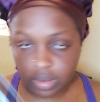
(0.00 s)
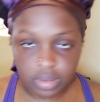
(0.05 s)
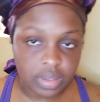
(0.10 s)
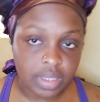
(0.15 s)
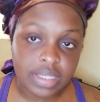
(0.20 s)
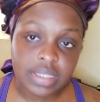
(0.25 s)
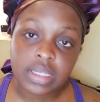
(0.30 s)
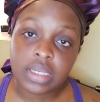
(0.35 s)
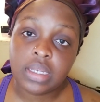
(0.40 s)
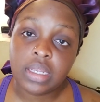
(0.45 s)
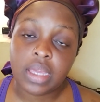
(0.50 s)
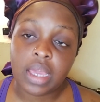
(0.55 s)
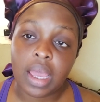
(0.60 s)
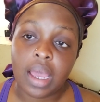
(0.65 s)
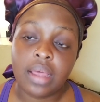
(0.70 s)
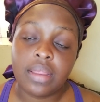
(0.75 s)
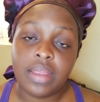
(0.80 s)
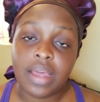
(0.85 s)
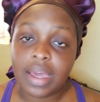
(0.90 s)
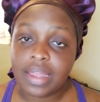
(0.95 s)
the
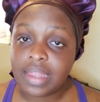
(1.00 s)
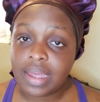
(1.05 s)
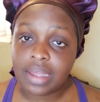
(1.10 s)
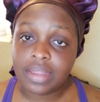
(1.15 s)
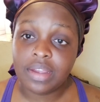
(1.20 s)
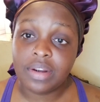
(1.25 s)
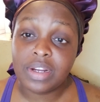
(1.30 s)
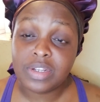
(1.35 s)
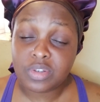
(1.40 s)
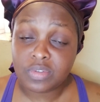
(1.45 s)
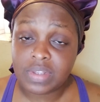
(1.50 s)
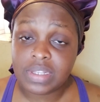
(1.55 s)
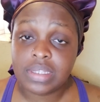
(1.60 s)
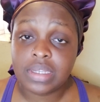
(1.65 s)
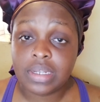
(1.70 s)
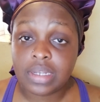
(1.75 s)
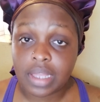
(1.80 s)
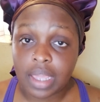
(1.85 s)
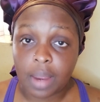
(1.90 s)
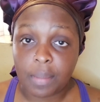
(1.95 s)
skincare, the rest of the
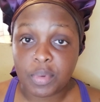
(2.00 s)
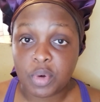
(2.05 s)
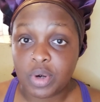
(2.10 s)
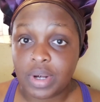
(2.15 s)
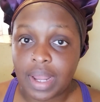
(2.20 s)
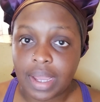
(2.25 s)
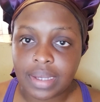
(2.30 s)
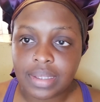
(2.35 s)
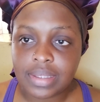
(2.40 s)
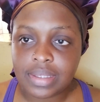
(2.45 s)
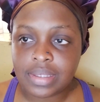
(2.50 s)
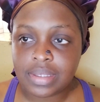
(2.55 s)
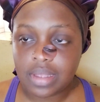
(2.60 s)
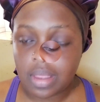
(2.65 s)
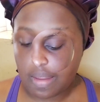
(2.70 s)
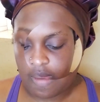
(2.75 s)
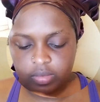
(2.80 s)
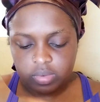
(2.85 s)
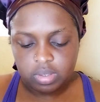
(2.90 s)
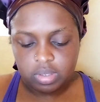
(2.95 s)
skincare products.
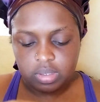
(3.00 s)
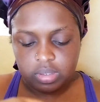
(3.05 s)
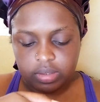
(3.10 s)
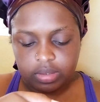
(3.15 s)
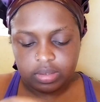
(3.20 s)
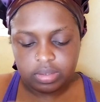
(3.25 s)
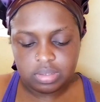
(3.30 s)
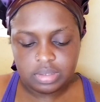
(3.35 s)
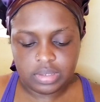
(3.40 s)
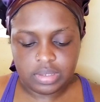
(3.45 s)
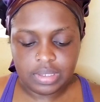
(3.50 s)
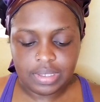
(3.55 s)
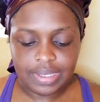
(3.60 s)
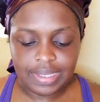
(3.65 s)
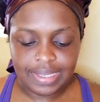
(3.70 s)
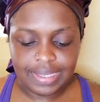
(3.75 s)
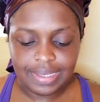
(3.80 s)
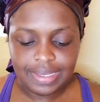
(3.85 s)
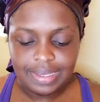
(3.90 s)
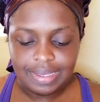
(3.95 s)
It's
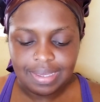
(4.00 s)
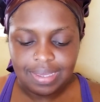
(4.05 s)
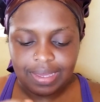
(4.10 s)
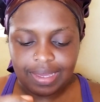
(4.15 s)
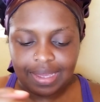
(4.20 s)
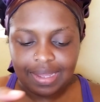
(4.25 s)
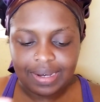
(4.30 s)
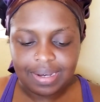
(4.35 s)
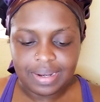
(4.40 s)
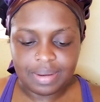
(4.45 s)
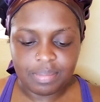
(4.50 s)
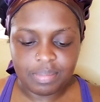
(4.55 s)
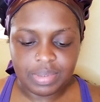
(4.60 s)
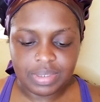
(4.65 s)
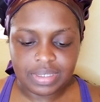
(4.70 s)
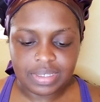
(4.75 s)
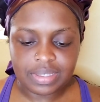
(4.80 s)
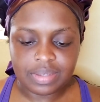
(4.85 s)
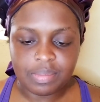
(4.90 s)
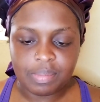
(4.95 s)
sticky and a
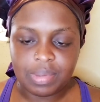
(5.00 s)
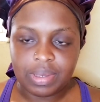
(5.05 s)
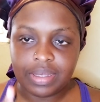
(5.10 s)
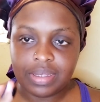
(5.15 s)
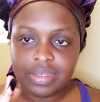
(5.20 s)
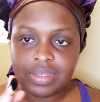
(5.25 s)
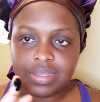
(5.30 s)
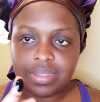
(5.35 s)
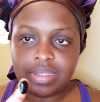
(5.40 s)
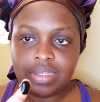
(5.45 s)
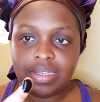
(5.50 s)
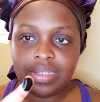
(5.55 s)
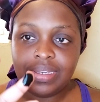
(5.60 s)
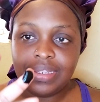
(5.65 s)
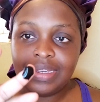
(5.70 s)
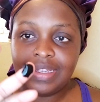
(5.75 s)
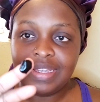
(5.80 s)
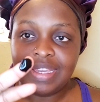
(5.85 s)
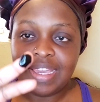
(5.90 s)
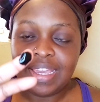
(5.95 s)
bit
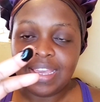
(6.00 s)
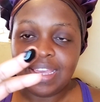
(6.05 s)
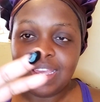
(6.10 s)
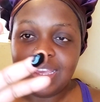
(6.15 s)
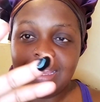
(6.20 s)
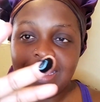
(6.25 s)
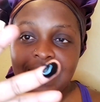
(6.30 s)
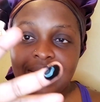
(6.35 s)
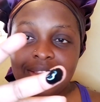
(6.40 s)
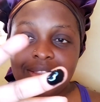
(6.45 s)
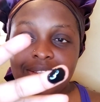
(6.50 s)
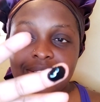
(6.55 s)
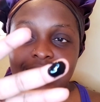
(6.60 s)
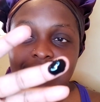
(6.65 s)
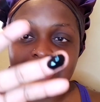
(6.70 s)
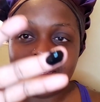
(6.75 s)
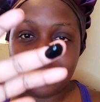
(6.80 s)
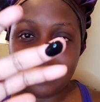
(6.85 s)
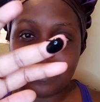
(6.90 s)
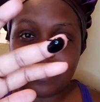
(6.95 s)
messy. This
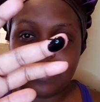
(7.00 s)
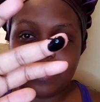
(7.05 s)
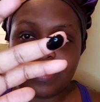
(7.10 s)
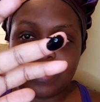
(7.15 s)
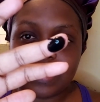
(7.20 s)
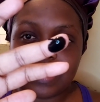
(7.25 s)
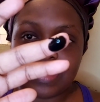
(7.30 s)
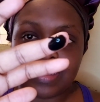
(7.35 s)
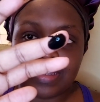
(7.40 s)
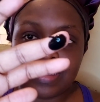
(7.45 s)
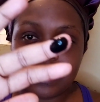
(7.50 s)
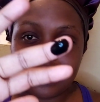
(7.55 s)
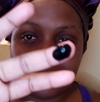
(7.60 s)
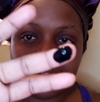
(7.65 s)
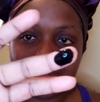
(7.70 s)
is how it looks.